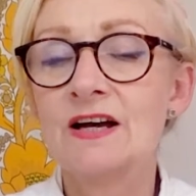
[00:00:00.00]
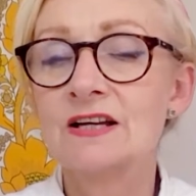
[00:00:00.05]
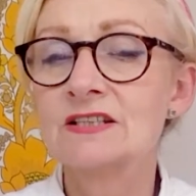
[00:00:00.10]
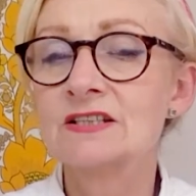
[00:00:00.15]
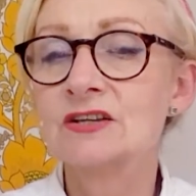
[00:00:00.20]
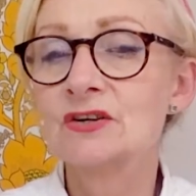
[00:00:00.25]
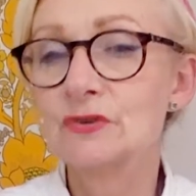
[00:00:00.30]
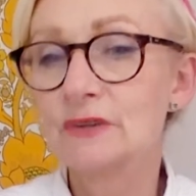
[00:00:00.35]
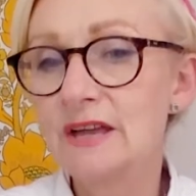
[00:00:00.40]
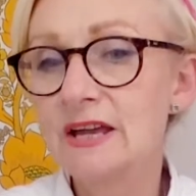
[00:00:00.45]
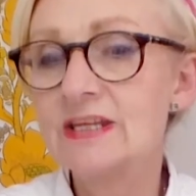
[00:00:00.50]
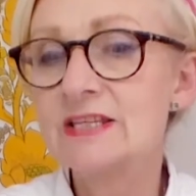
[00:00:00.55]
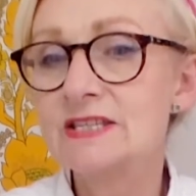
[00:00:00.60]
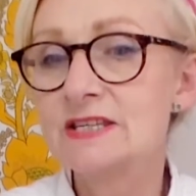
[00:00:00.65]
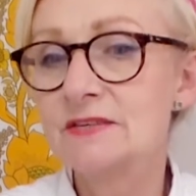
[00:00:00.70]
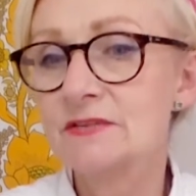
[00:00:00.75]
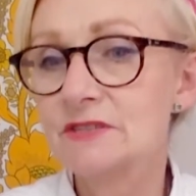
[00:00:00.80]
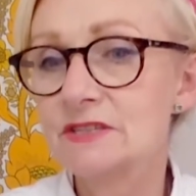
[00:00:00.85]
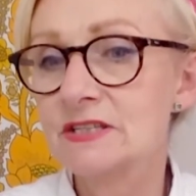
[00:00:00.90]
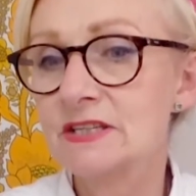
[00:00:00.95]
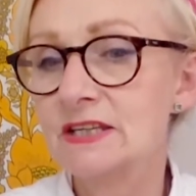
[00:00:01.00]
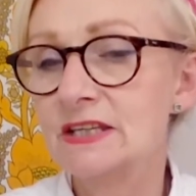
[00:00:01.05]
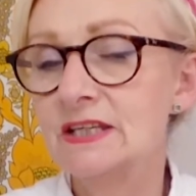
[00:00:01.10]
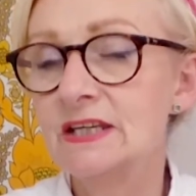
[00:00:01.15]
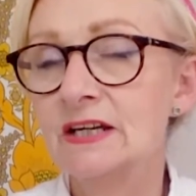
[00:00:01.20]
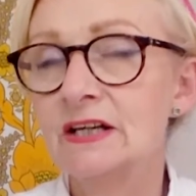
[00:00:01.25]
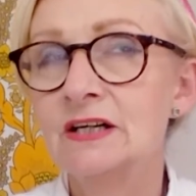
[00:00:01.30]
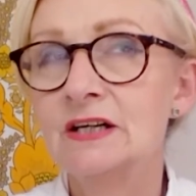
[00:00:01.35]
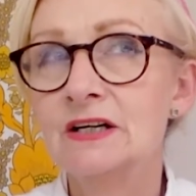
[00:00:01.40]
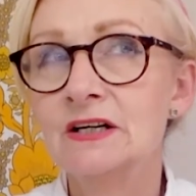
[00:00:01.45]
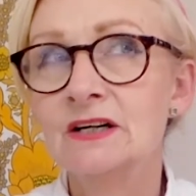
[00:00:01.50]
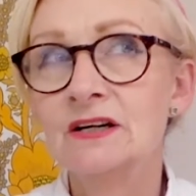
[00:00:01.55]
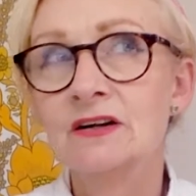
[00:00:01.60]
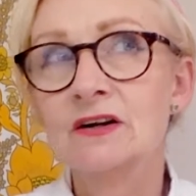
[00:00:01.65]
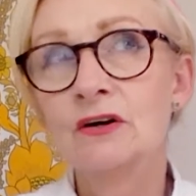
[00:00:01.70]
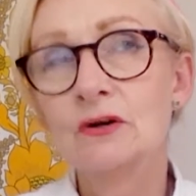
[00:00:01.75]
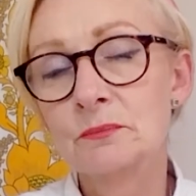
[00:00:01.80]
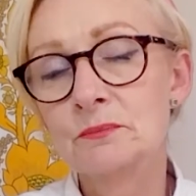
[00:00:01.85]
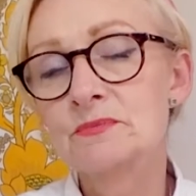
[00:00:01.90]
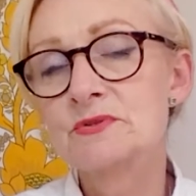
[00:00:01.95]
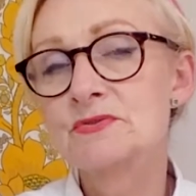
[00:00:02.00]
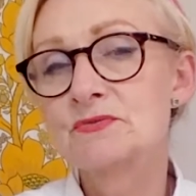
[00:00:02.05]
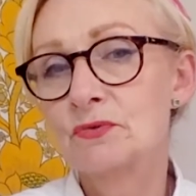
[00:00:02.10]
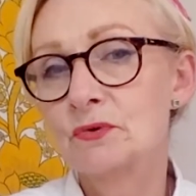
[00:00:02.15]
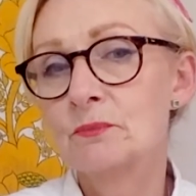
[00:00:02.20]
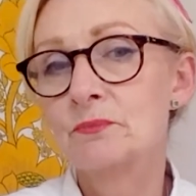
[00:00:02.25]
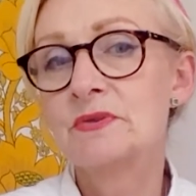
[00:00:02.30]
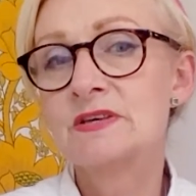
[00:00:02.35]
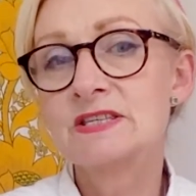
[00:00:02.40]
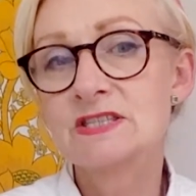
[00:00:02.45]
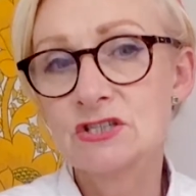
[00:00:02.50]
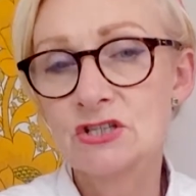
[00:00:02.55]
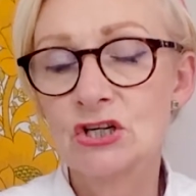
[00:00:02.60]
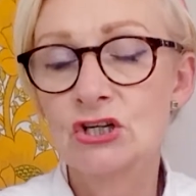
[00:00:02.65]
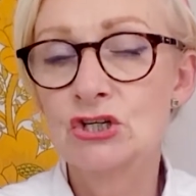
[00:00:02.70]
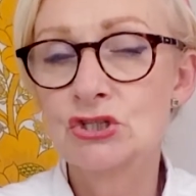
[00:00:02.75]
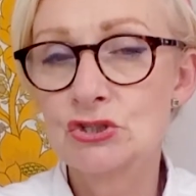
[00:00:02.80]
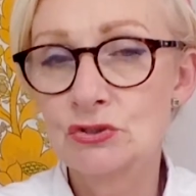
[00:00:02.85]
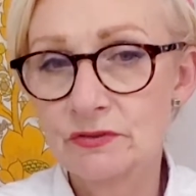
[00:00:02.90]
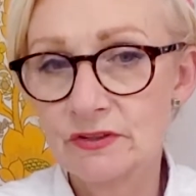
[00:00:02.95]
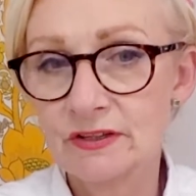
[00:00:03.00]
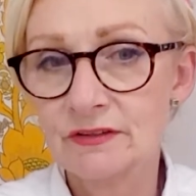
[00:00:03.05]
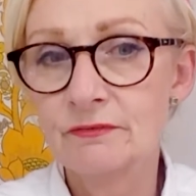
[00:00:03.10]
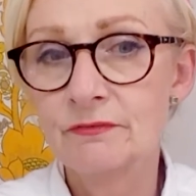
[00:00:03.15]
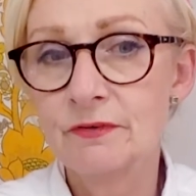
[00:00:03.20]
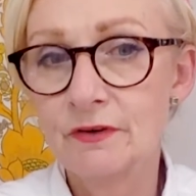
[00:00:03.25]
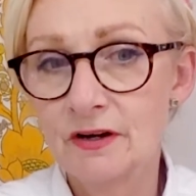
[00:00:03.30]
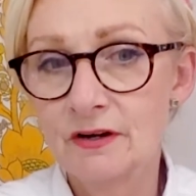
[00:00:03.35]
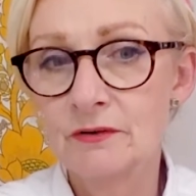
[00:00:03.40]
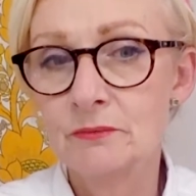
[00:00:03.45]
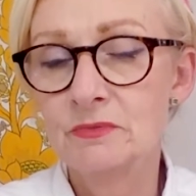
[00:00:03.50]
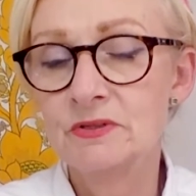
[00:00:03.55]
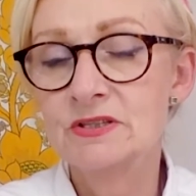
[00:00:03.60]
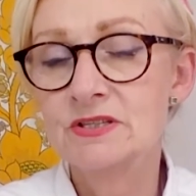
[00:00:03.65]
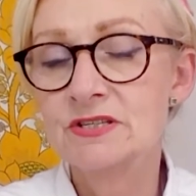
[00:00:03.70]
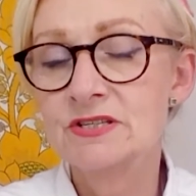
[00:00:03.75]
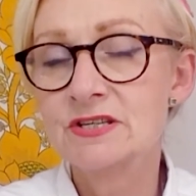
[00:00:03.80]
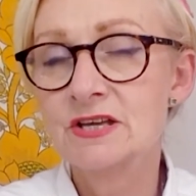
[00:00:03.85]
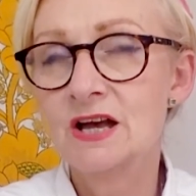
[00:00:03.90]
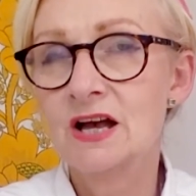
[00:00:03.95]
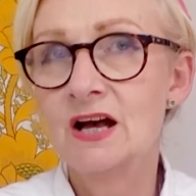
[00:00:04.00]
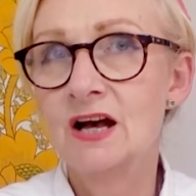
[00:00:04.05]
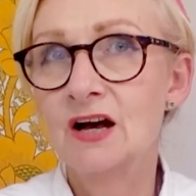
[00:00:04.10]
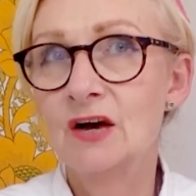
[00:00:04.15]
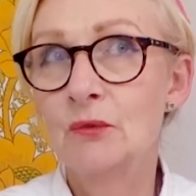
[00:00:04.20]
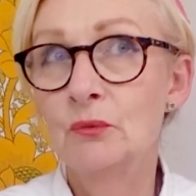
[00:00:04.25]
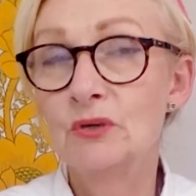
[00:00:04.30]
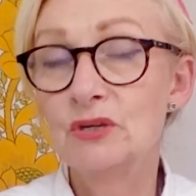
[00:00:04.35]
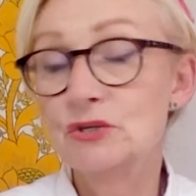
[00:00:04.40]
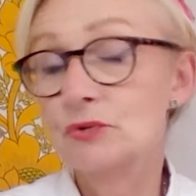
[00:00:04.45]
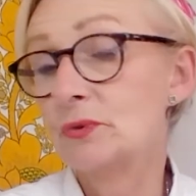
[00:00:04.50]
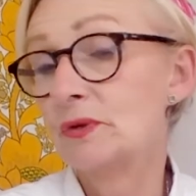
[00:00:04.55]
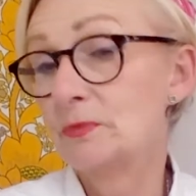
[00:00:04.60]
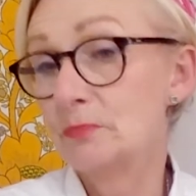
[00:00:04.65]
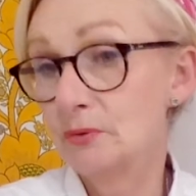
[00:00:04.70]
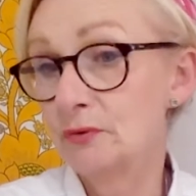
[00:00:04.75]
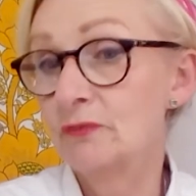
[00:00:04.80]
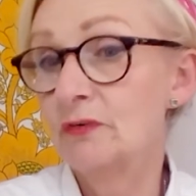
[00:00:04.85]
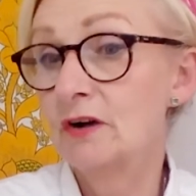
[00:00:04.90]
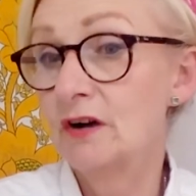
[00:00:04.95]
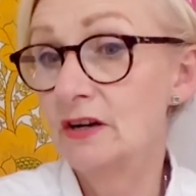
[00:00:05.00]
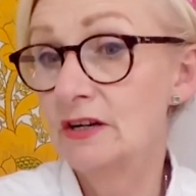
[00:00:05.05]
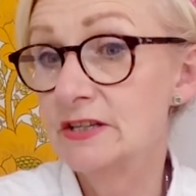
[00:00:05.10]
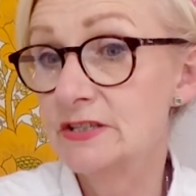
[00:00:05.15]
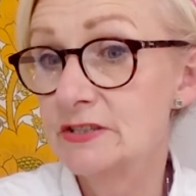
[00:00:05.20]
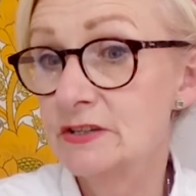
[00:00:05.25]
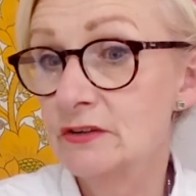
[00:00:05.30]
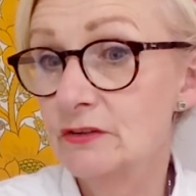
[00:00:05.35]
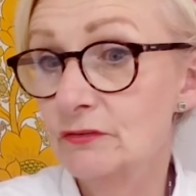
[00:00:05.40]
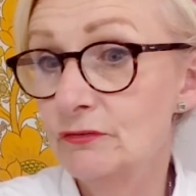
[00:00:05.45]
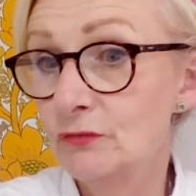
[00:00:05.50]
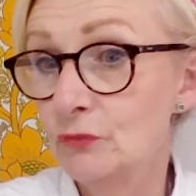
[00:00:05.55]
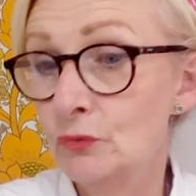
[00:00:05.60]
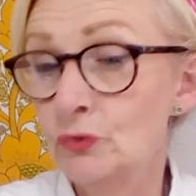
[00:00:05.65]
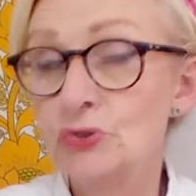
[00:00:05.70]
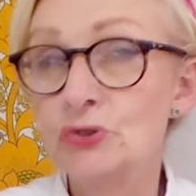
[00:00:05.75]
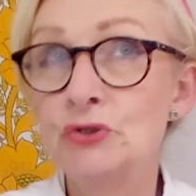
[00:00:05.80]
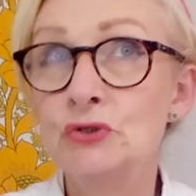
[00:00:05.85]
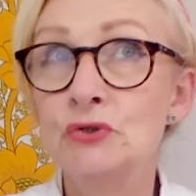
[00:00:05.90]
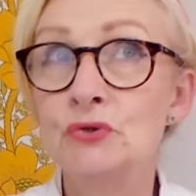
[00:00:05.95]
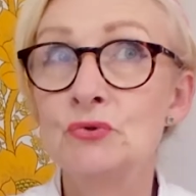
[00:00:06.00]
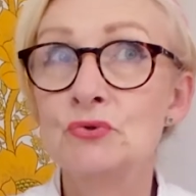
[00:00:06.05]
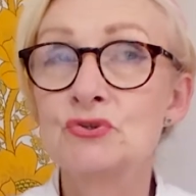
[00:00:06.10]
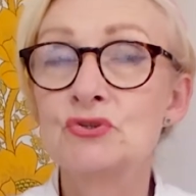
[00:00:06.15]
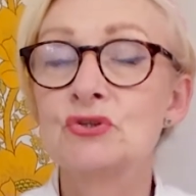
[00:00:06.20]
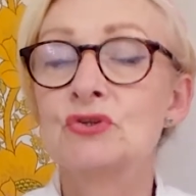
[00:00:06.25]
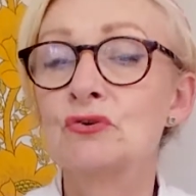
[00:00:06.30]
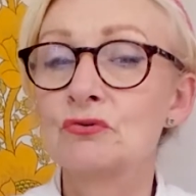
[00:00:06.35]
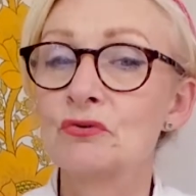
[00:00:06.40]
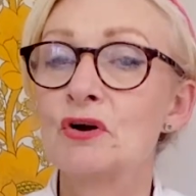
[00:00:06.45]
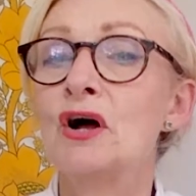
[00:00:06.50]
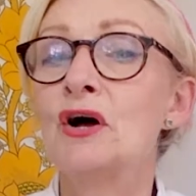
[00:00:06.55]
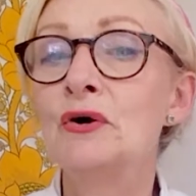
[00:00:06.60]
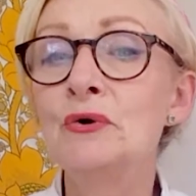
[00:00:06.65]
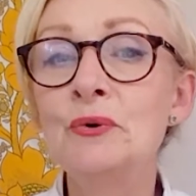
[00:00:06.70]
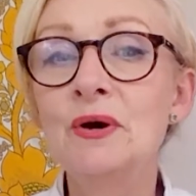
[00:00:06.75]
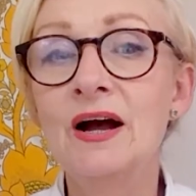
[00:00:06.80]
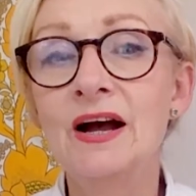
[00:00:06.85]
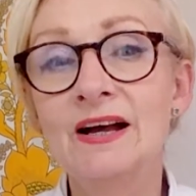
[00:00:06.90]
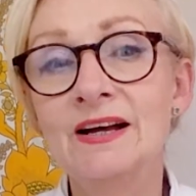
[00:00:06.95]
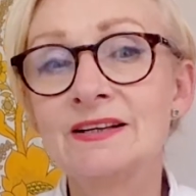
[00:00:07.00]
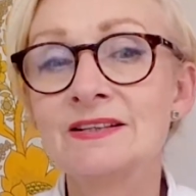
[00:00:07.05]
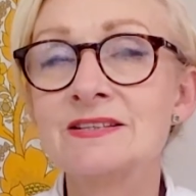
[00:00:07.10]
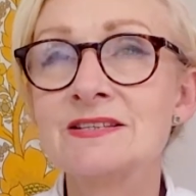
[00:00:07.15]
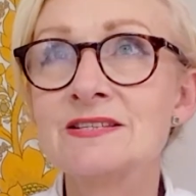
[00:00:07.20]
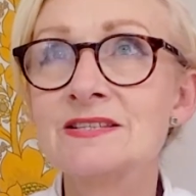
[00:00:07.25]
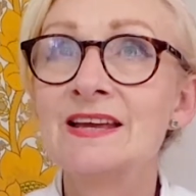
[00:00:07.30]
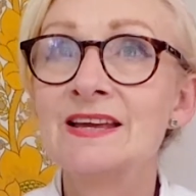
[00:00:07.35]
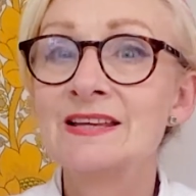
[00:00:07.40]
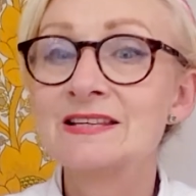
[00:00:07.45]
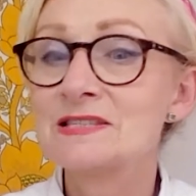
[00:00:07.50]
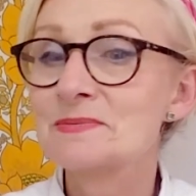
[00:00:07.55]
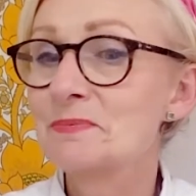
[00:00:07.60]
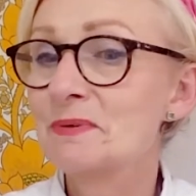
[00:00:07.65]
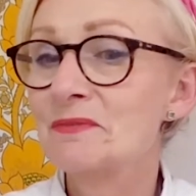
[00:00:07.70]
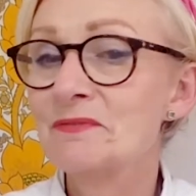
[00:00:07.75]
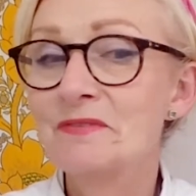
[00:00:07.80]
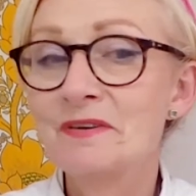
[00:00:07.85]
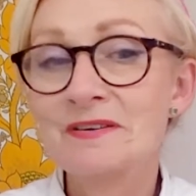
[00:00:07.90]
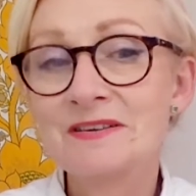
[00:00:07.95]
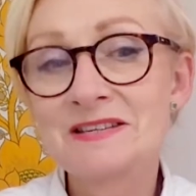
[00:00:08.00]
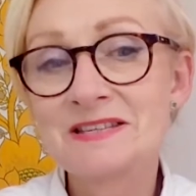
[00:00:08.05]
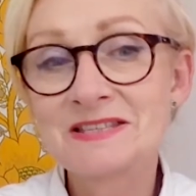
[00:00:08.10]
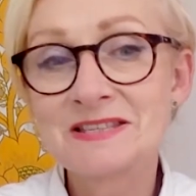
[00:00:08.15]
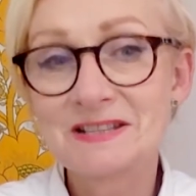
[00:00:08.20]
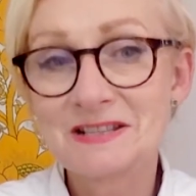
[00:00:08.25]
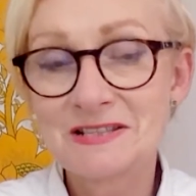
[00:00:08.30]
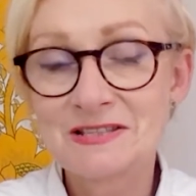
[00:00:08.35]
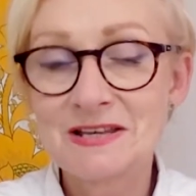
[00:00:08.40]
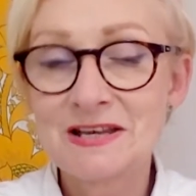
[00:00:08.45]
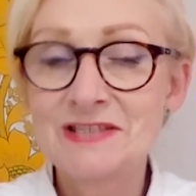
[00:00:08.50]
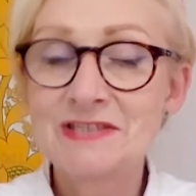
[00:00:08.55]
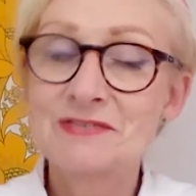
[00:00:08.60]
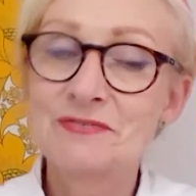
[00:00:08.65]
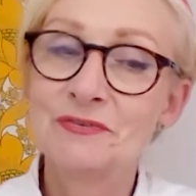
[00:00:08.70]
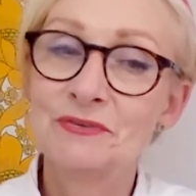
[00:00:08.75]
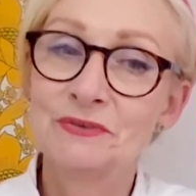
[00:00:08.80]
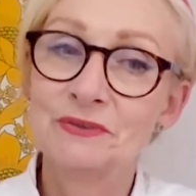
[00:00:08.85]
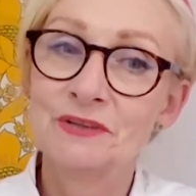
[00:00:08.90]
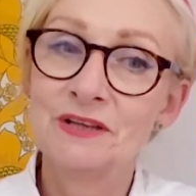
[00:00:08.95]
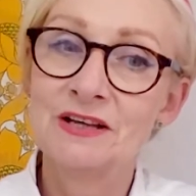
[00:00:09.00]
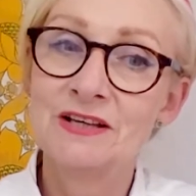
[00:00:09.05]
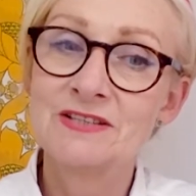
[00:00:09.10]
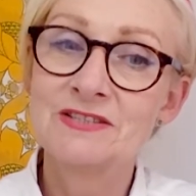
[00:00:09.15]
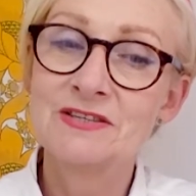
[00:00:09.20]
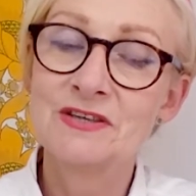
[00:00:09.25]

that creativity comes from this nurturing environment which we provide for you to grow, and it's been very successful.